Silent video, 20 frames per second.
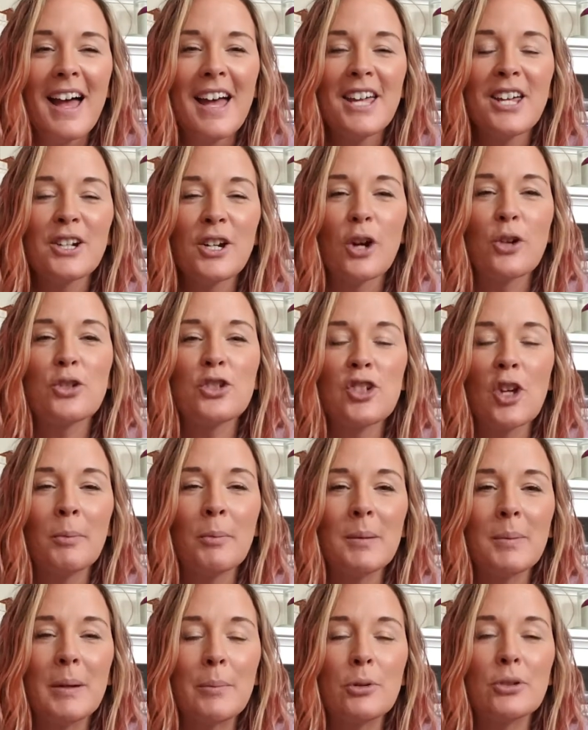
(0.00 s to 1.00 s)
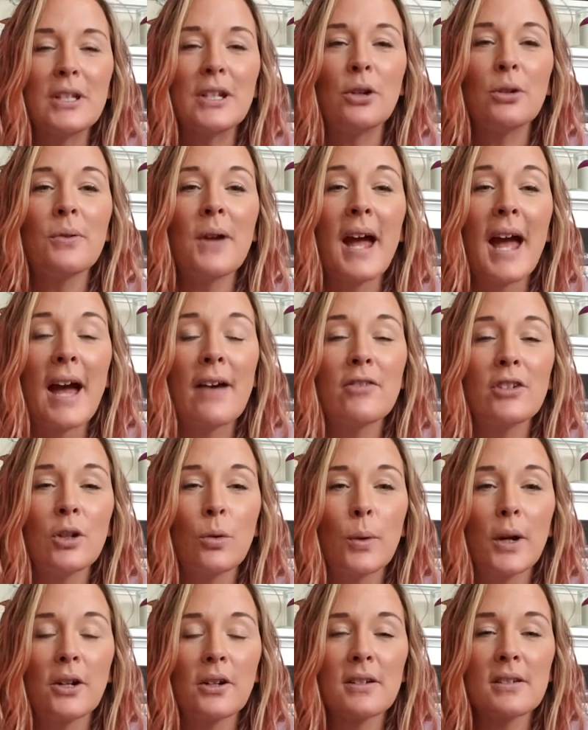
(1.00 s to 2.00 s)
You know, so many people, they don't have an
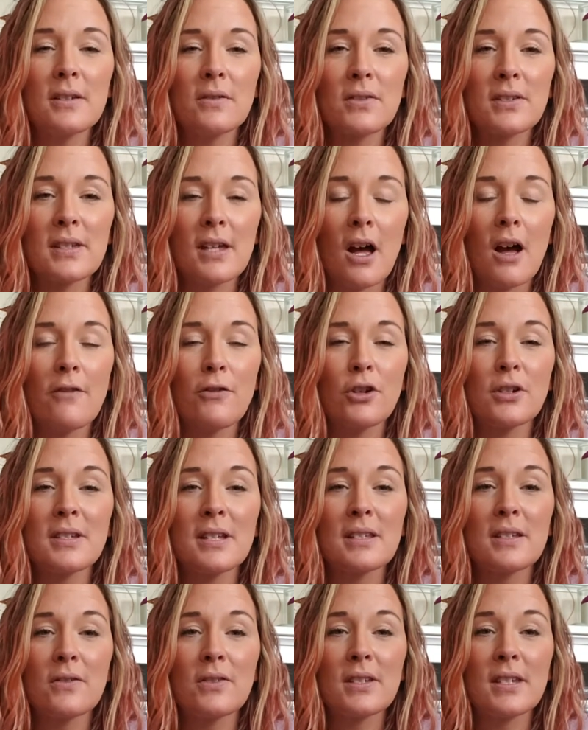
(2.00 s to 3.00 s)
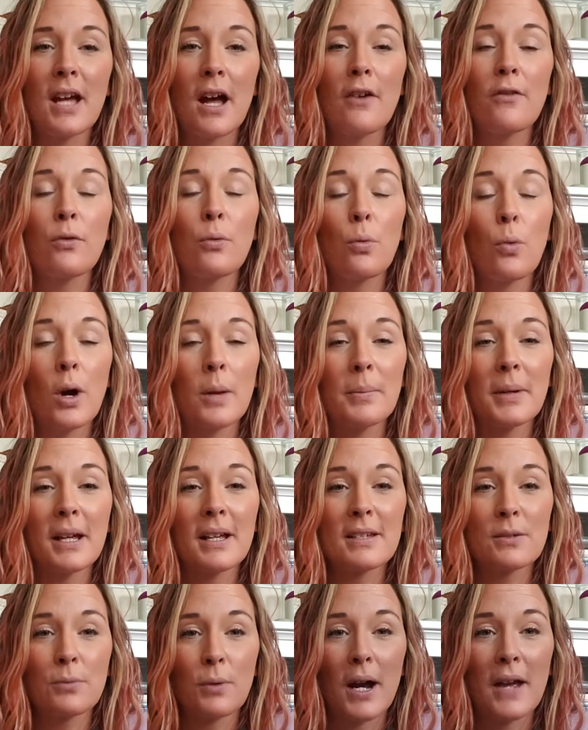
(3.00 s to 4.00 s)
awareness of self or a sense of self. One,
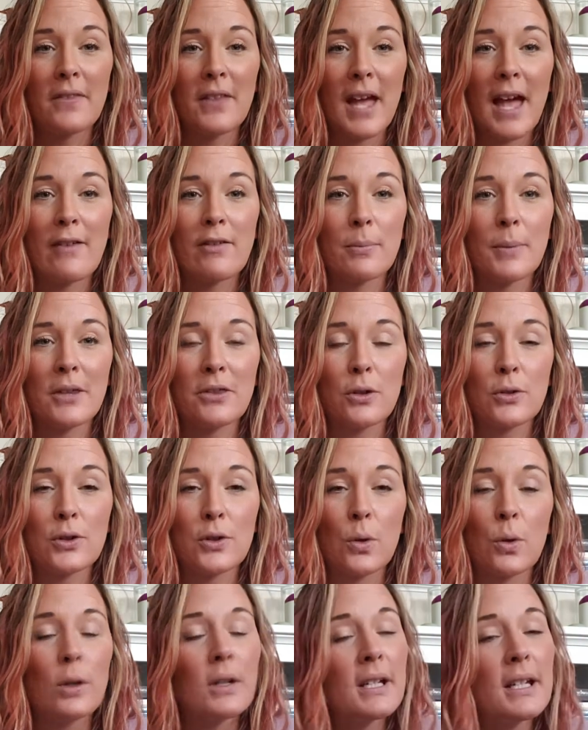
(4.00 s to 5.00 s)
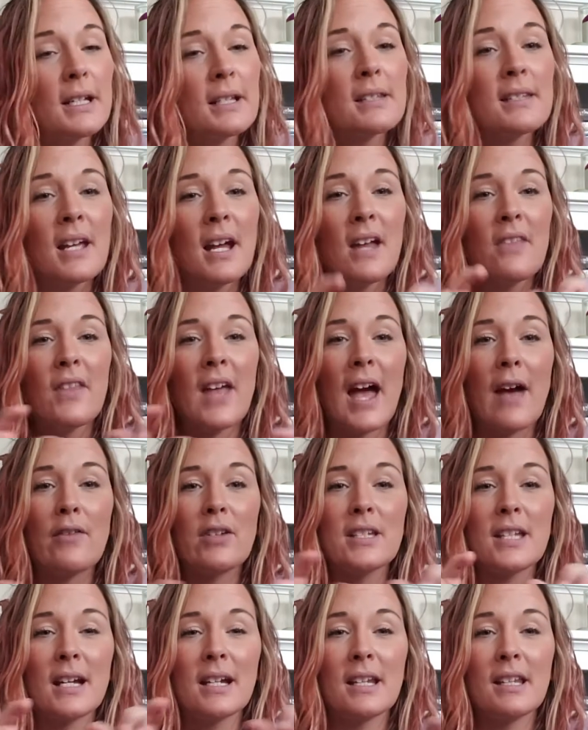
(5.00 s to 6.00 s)
because, right, they haven't met those core needs. They haven't
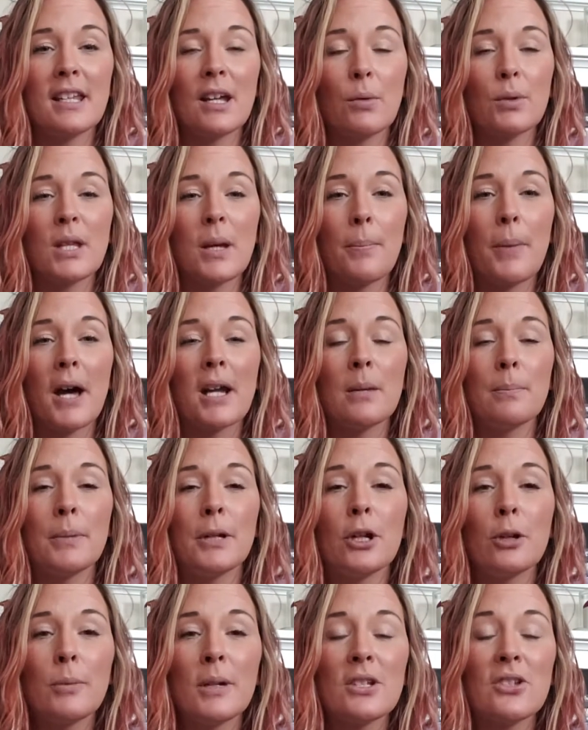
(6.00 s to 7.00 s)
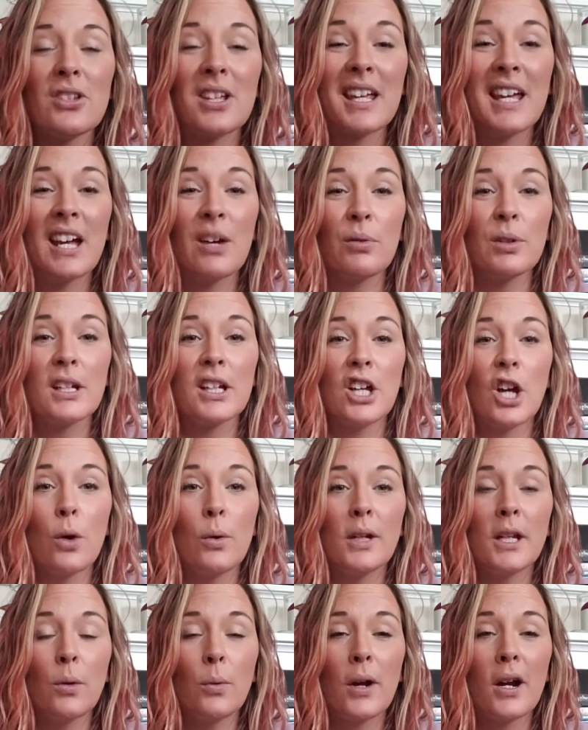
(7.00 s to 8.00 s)
done anything with that bottom pyramid, so they can't really go
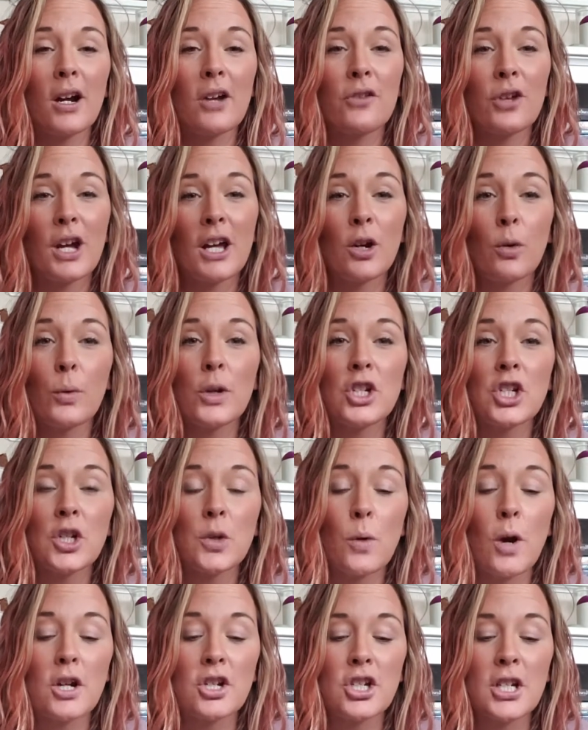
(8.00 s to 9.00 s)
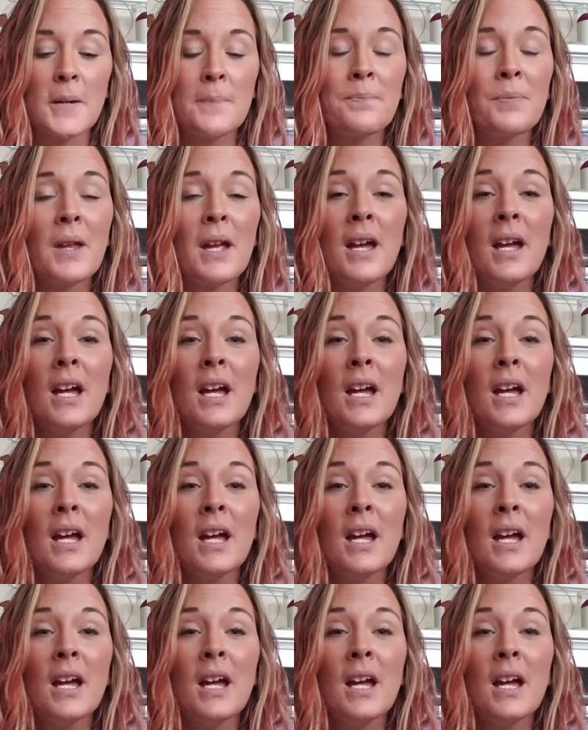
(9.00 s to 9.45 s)
anywhere. They're kind of wishy-washy.